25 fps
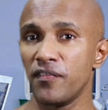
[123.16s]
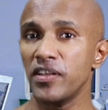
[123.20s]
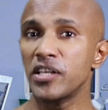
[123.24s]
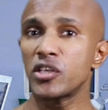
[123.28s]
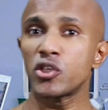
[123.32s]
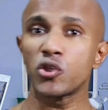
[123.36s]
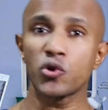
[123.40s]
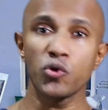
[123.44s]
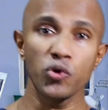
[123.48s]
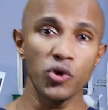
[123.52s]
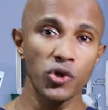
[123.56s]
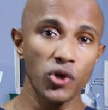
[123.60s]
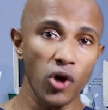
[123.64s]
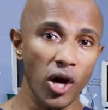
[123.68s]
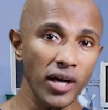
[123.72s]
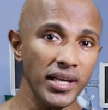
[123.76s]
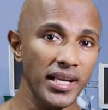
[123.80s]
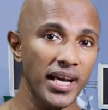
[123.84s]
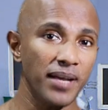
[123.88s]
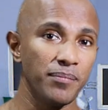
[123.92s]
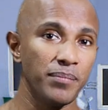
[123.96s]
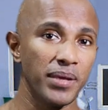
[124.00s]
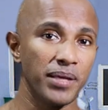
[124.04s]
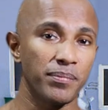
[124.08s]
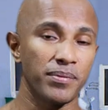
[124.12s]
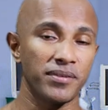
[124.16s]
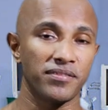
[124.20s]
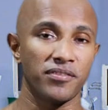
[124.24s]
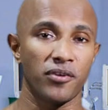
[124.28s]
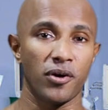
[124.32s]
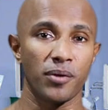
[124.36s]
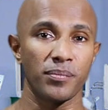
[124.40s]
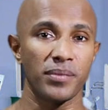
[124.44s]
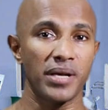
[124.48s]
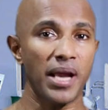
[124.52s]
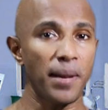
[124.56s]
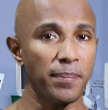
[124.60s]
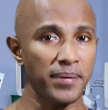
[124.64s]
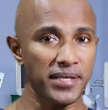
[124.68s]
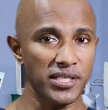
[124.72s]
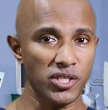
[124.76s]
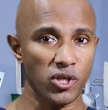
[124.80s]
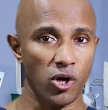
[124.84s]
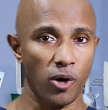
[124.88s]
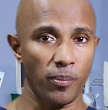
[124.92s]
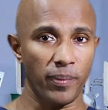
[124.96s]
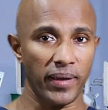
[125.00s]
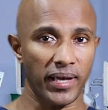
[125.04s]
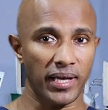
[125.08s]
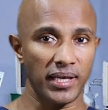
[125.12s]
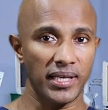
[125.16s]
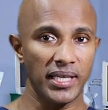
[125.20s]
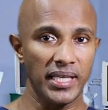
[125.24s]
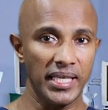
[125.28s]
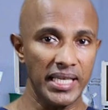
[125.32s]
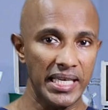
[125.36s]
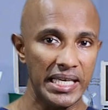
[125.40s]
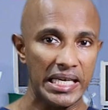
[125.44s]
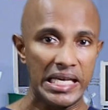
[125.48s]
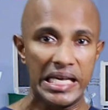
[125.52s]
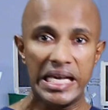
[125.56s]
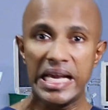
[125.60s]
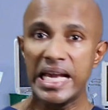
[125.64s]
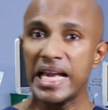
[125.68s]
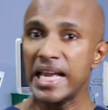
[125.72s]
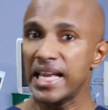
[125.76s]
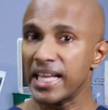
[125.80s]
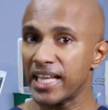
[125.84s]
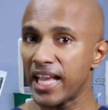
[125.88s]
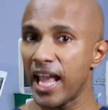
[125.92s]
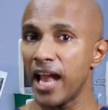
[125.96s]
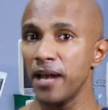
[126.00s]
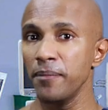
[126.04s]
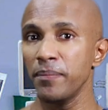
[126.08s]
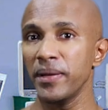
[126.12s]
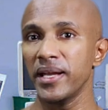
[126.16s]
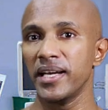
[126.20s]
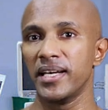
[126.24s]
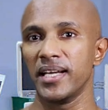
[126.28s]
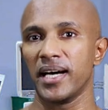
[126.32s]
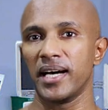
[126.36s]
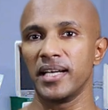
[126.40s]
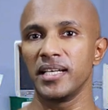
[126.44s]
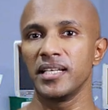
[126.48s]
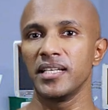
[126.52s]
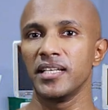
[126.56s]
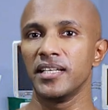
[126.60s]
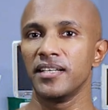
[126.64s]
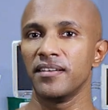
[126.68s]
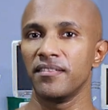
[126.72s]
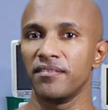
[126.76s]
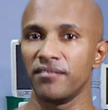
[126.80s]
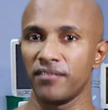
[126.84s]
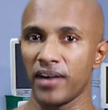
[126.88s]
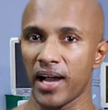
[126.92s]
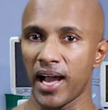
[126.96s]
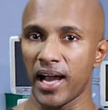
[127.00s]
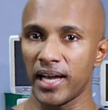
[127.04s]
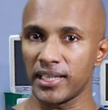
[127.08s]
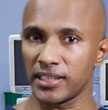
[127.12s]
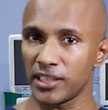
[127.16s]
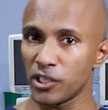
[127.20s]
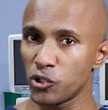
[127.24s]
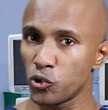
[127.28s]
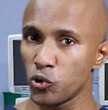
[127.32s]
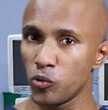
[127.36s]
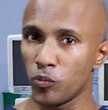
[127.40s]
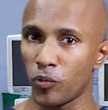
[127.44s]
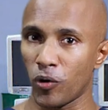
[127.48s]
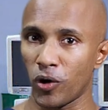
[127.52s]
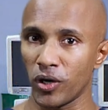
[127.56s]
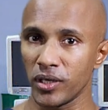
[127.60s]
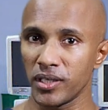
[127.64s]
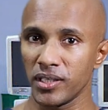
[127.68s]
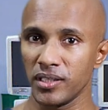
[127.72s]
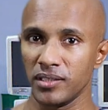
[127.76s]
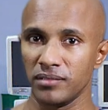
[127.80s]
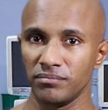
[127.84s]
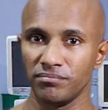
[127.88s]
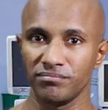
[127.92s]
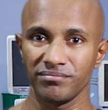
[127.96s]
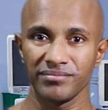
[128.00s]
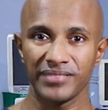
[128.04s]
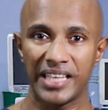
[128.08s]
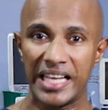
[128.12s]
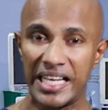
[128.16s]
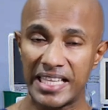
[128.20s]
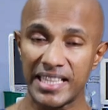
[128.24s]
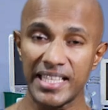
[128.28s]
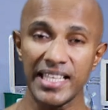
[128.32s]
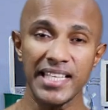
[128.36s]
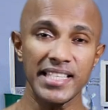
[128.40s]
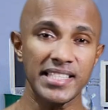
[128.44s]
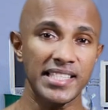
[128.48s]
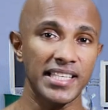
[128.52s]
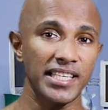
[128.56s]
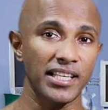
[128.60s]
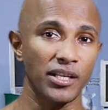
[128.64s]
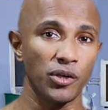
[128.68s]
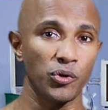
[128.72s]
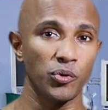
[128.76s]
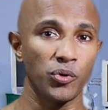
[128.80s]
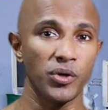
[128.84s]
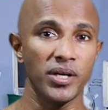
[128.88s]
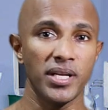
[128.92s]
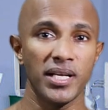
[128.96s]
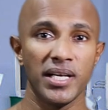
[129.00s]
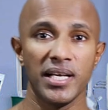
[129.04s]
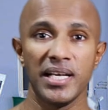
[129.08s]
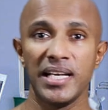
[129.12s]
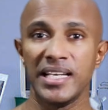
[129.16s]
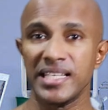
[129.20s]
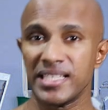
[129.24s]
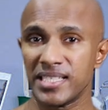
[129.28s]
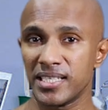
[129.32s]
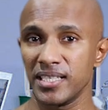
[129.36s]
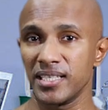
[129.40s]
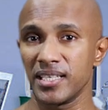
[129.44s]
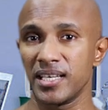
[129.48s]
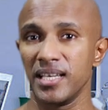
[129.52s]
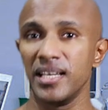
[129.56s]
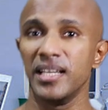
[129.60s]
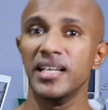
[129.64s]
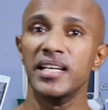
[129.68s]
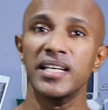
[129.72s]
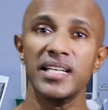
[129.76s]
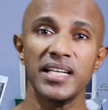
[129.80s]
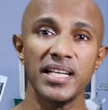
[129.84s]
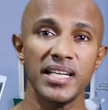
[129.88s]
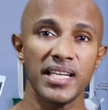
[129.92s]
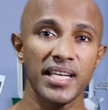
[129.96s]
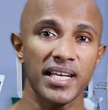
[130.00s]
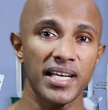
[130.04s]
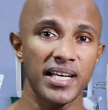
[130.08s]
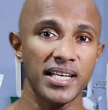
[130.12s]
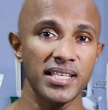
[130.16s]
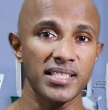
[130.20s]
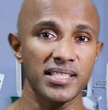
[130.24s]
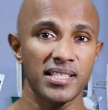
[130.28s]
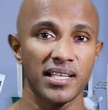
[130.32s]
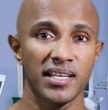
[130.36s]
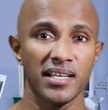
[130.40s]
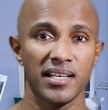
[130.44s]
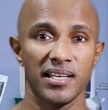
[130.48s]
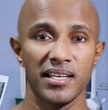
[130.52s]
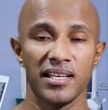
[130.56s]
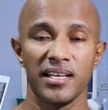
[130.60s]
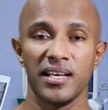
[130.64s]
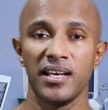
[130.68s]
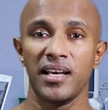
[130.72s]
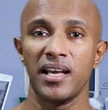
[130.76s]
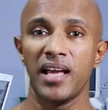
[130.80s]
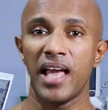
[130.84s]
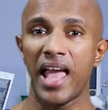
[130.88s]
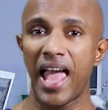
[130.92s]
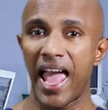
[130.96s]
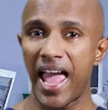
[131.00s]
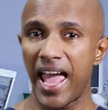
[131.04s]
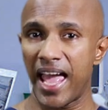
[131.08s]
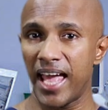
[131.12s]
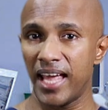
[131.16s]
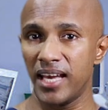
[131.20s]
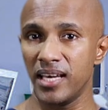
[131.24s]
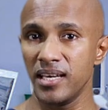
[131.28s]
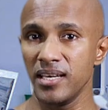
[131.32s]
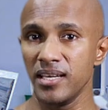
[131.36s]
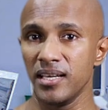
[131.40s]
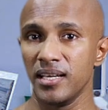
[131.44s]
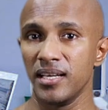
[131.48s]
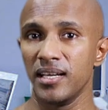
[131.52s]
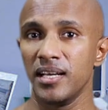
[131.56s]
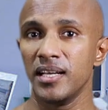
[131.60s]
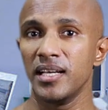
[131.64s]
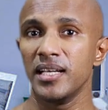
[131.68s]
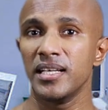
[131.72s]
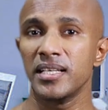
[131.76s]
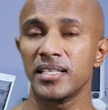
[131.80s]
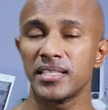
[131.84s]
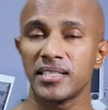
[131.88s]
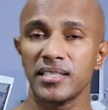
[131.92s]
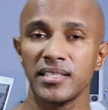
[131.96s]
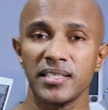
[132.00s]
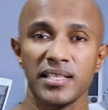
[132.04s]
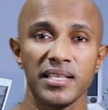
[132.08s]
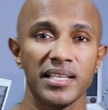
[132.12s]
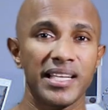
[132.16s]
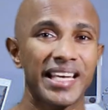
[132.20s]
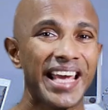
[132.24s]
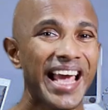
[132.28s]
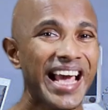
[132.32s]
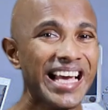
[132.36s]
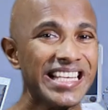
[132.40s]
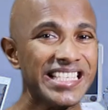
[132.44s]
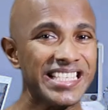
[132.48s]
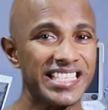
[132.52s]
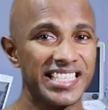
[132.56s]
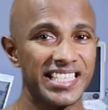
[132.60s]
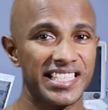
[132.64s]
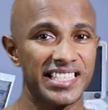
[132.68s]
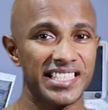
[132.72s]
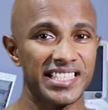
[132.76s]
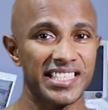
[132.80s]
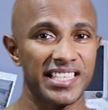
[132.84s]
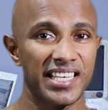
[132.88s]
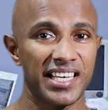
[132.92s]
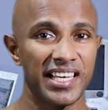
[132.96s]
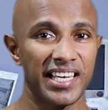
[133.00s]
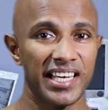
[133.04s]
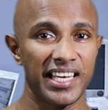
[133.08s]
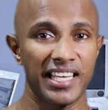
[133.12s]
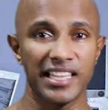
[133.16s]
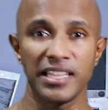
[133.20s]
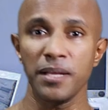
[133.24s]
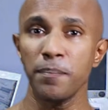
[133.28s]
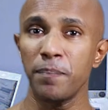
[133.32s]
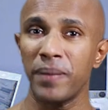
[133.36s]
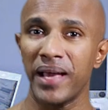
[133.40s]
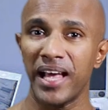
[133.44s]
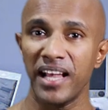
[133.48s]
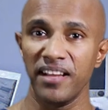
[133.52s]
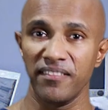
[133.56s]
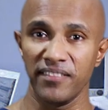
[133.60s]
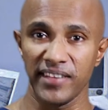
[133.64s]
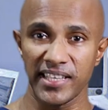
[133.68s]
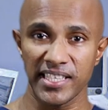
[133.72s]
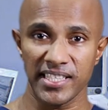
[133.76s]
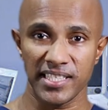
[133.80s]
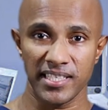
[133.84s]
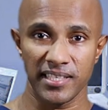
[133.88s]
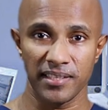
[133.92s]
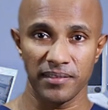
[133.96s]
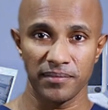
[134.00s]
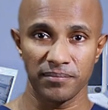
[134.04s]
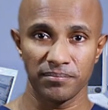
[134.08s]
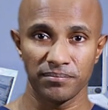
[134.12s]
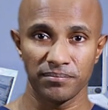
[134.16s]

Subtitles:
which could not be performed laparoscopically can be done via a robot. These include certain hernias and certain cancers in the pelvis.